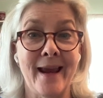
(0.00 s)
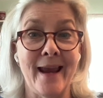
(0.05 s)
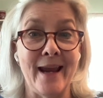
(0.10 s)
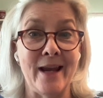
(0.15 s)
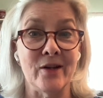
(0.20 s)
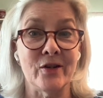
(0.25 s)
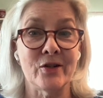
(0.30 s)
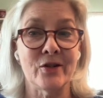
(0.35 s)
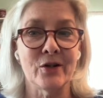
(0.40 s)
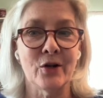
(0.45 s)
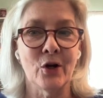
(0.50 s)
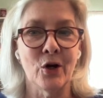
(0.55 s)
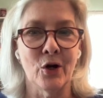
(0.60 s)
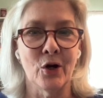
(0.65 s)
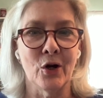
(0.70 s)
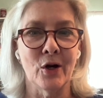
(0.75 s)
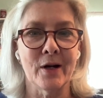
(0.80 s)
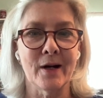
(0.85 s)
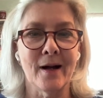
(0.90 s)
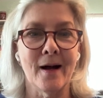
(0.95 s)
H
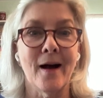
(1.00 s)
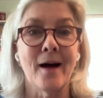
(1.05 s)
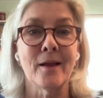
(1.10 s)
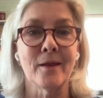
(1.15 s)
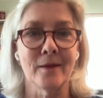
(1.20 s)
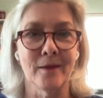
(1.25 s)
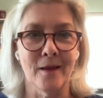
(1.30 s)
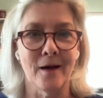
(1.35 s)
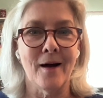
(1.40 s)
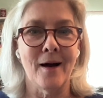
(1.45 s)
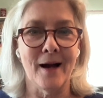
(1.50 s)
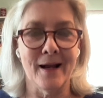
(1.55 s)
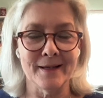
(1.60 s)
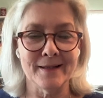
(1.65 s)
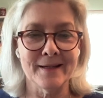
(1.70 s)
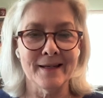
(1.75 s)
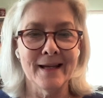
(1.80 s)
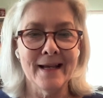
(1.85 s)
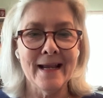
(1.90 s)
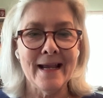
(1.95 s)
hook a
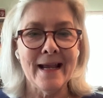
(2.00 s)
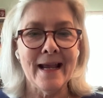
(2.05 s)
lot.